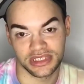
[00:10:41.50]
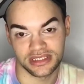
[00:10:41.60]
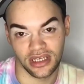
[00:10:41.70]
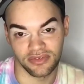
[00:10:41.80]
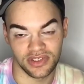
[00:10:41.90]
and
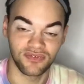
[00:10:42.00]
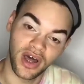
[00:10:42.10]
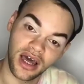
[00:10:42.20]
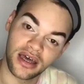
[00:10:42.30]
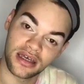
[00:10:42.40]
stuff is
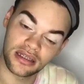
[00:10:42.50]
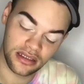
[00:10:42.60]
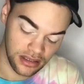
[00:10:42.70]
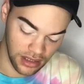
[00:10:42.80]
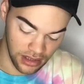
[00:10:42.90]

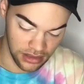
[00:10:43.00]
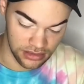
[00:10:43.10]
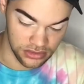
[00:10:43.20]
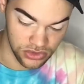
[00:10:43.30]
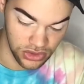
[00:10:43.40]
fun, and
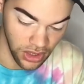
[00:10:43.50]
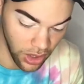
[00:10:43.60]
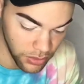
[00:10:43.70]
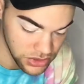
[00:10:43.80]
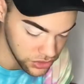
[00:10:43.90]
you can
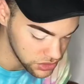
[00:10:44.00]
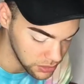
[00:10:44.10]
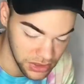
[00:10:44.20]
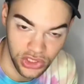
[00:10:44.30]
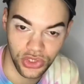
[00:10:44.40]
always learn
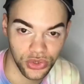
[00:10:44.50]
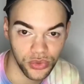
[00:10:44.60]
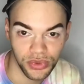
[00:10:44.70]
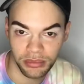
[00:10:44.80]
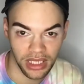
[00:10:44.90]
something new
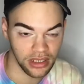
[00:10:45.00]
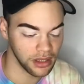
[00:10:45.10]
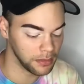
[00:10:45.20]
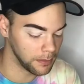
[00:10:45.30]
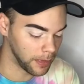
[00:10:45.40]
with makeup.